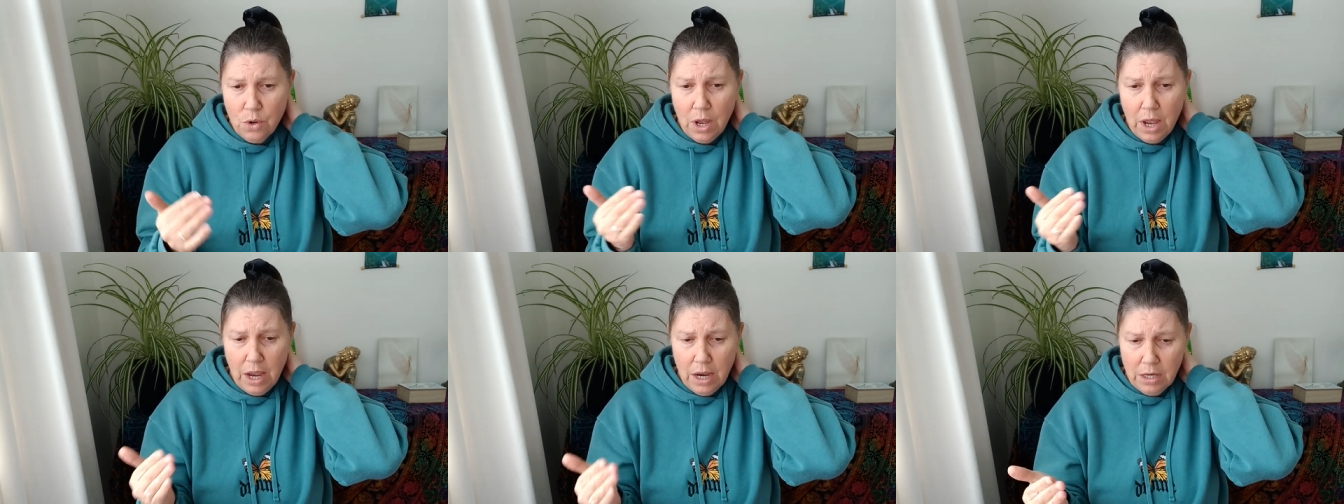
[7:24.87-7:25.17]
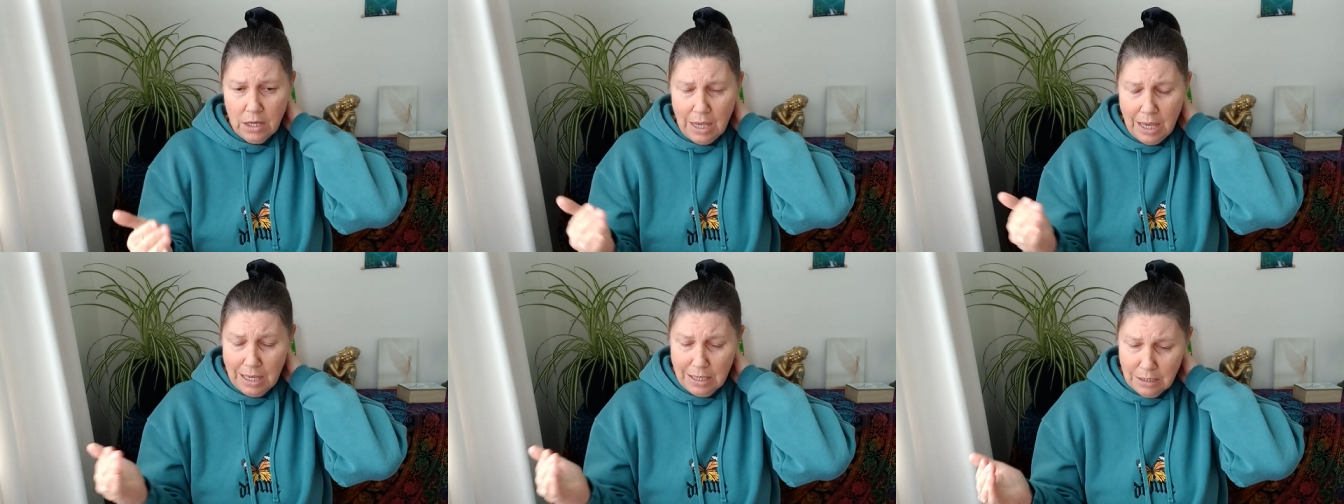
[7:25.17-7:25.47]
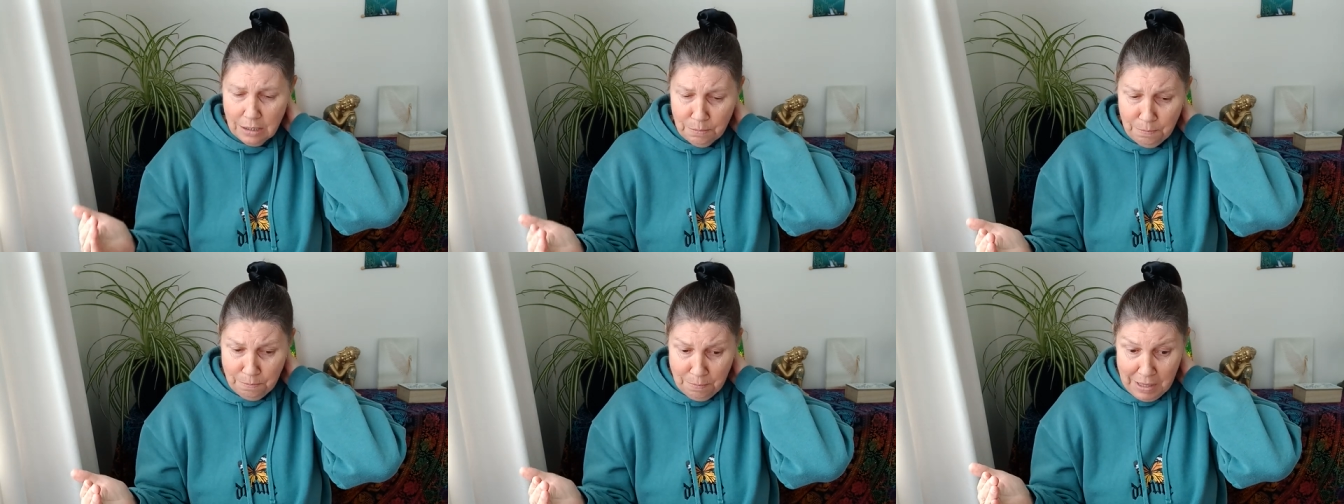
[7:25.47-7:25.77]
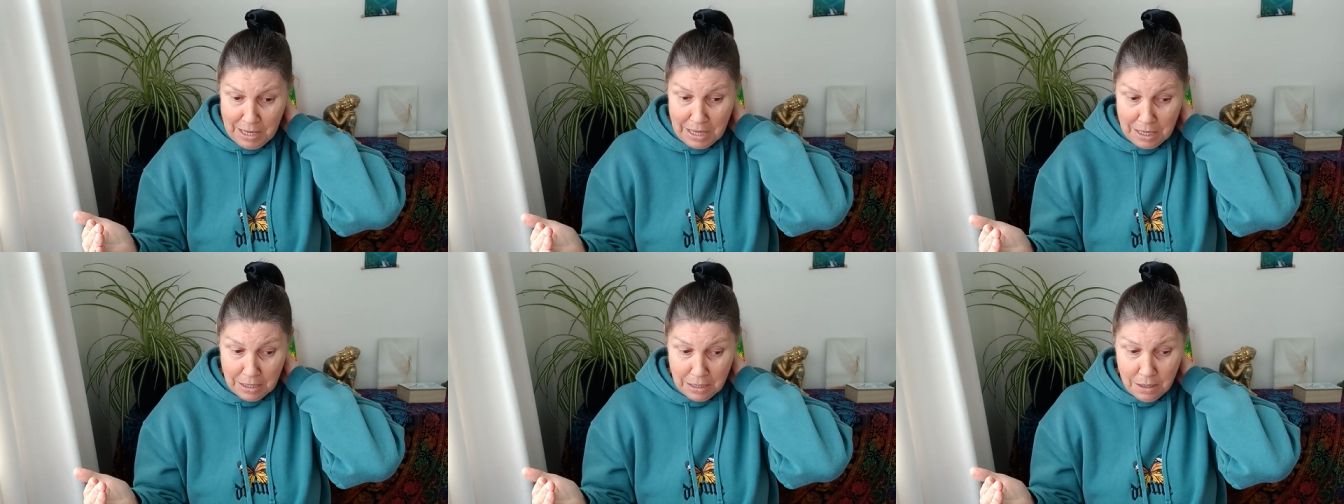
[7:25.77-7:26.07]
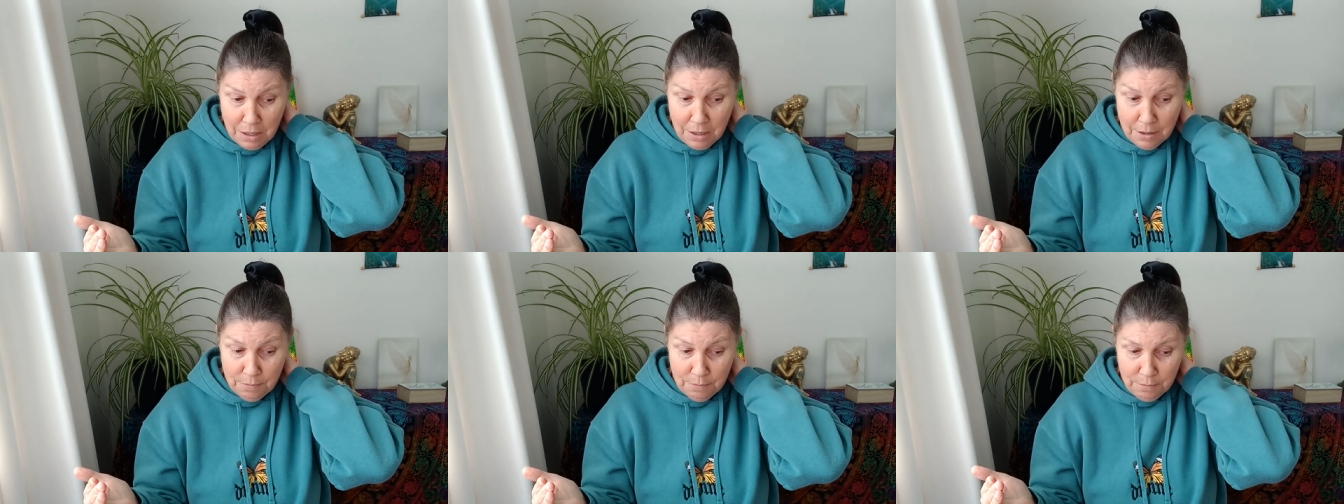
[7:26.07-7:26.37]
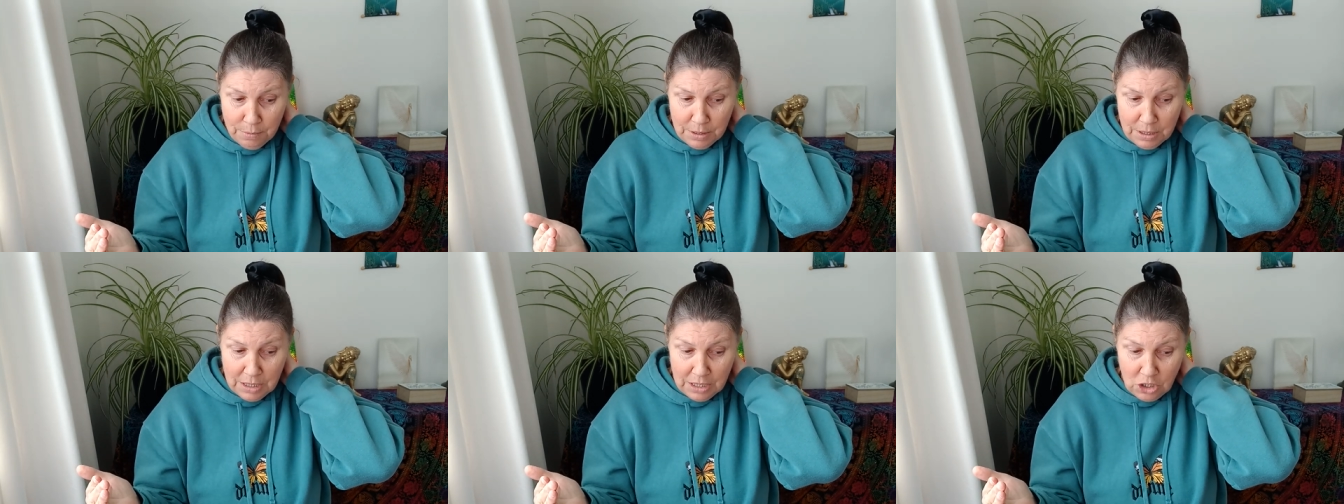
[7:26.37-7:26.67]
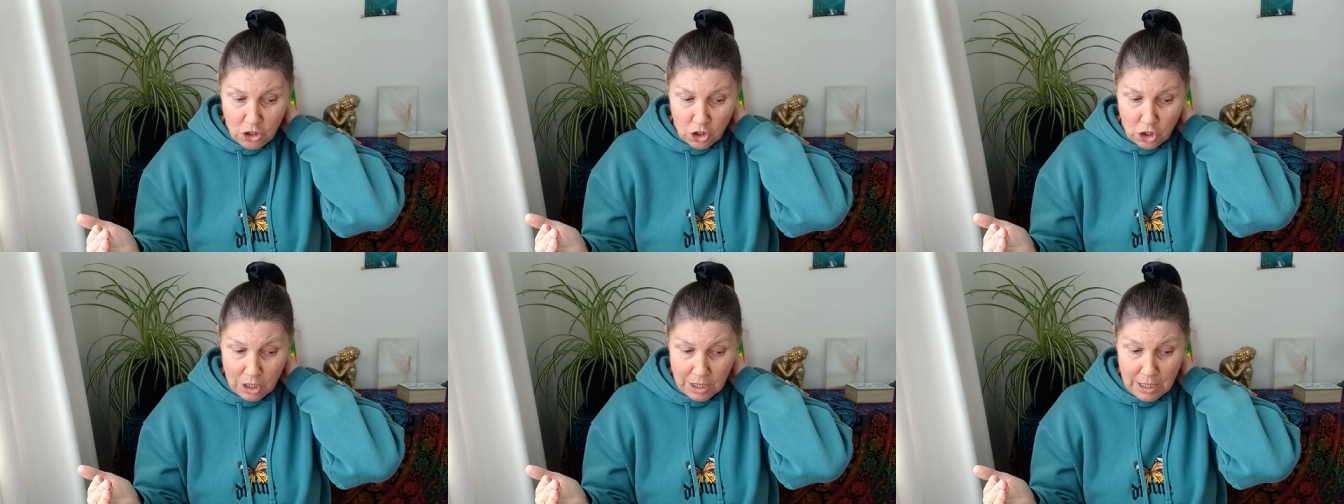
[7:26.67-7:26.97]
and has been
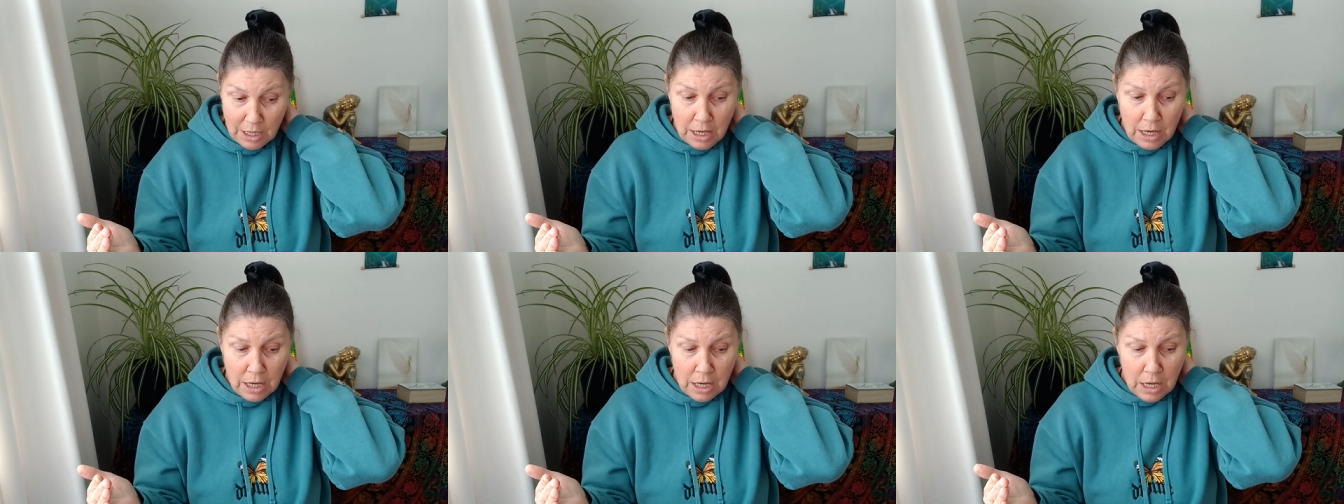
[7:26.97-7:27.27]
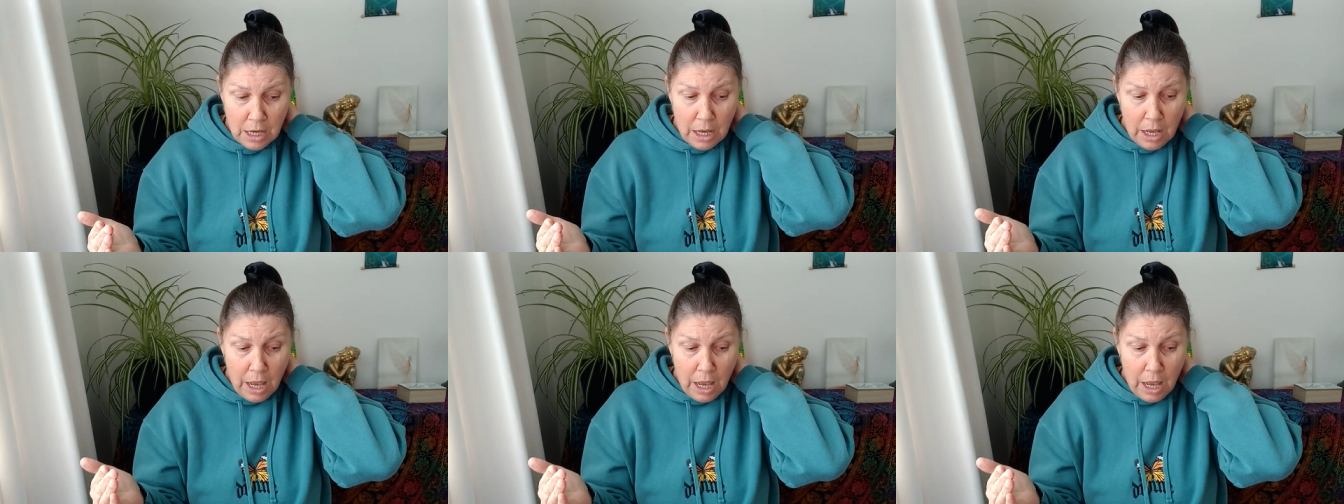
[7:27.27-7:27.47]
potentially